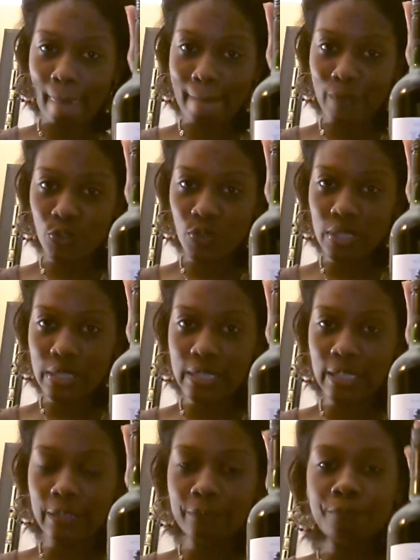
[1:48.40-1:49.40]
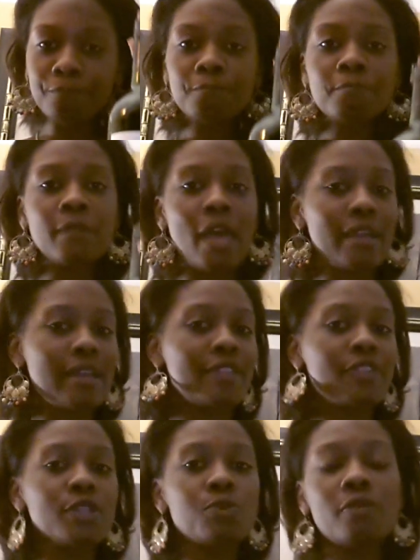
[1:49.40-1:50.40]
As you can see, I
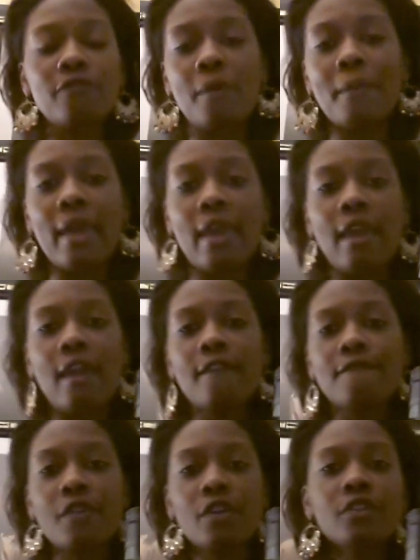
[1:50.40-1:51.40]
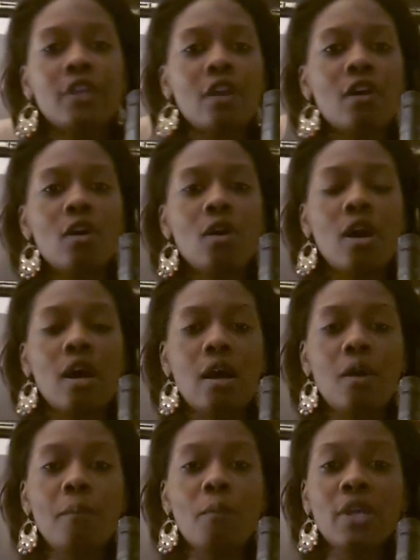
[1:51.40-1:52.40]
got this one from a
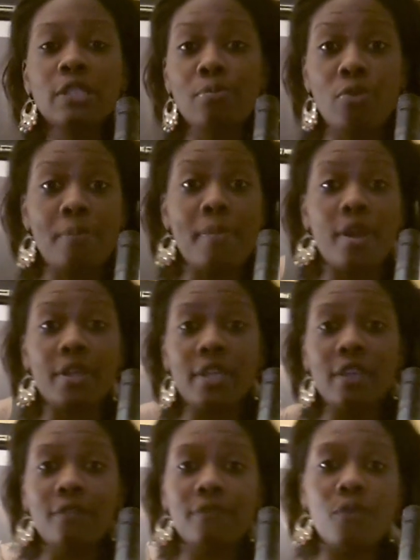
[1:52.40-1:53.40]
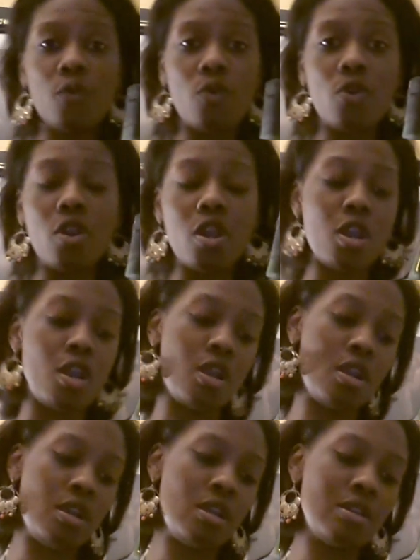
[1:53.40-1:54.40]
Ferndale Westbourne market
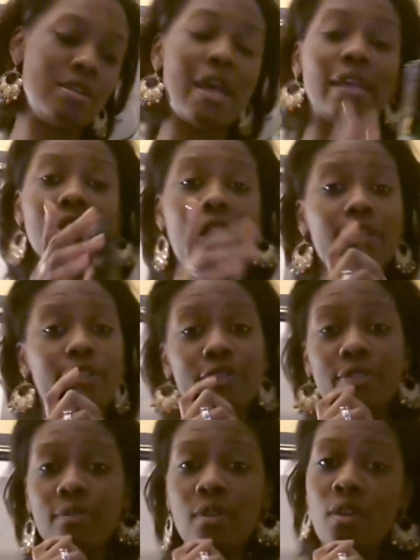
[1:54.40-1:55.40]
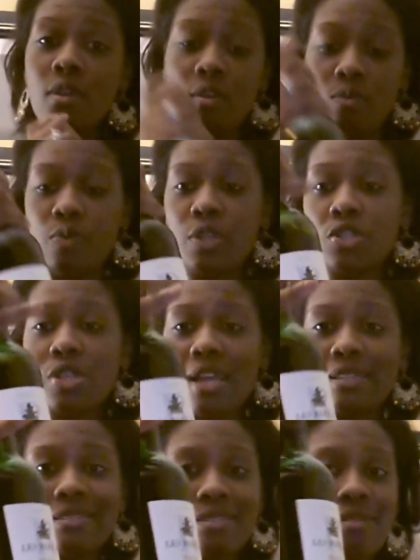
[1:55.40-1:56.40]
for $9, which
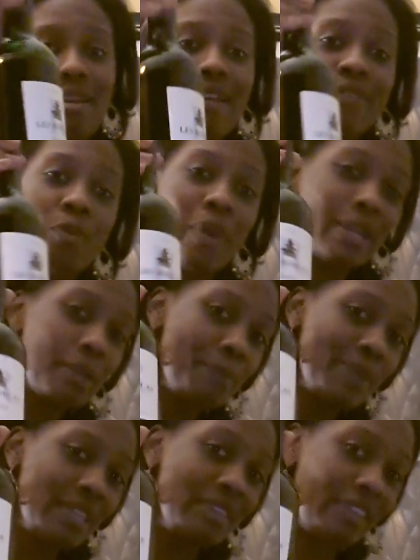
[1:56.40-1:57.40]
I still have quite a bit